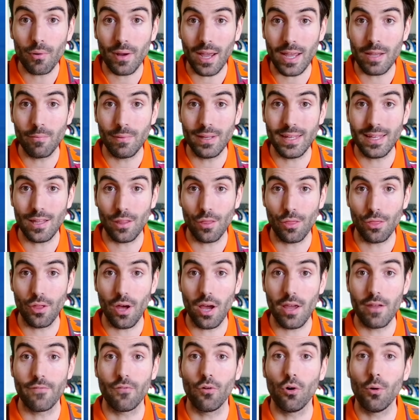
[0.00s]
game week in
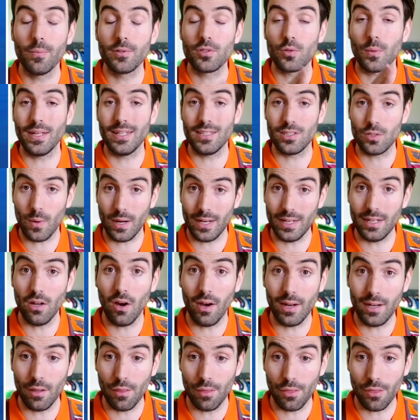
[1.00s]
34 between
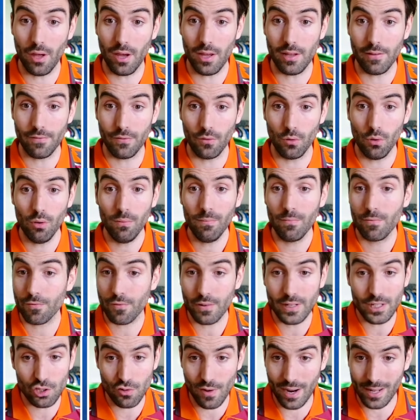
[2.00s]
29 and 34,
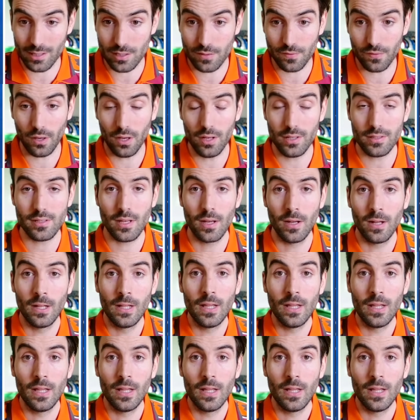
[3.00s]
free transfers.